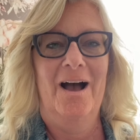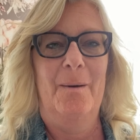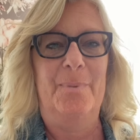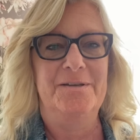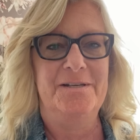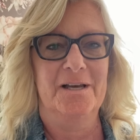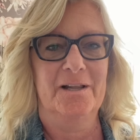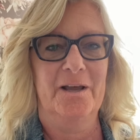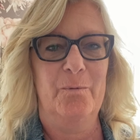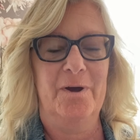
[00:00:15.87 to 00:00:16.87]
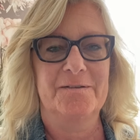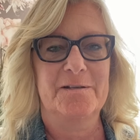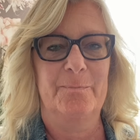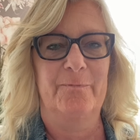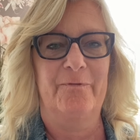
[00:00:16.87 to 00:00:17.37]
Been dealing with
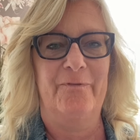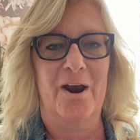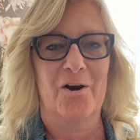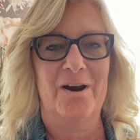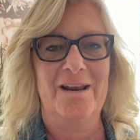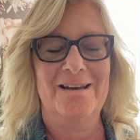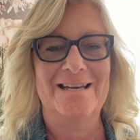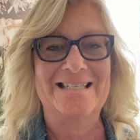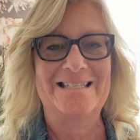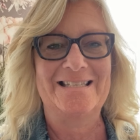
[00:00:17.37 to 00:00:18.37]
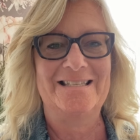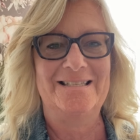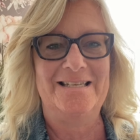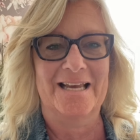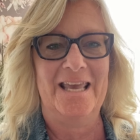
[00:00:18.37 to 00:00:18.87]
some very
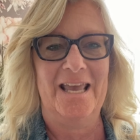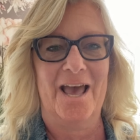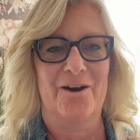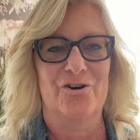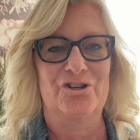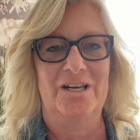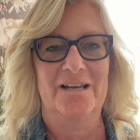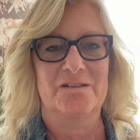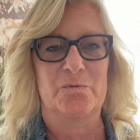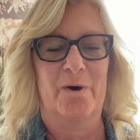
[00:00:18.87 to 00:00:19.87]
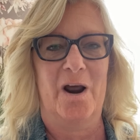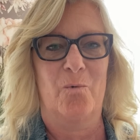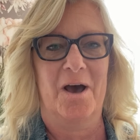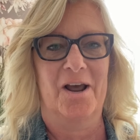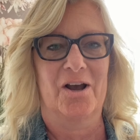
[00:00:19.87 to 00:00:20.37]
sticky energy, is what I
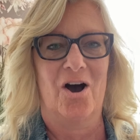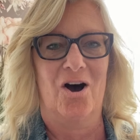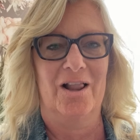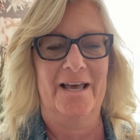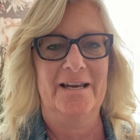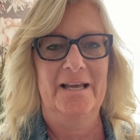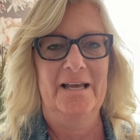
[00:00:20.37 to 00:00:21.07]
want to call it.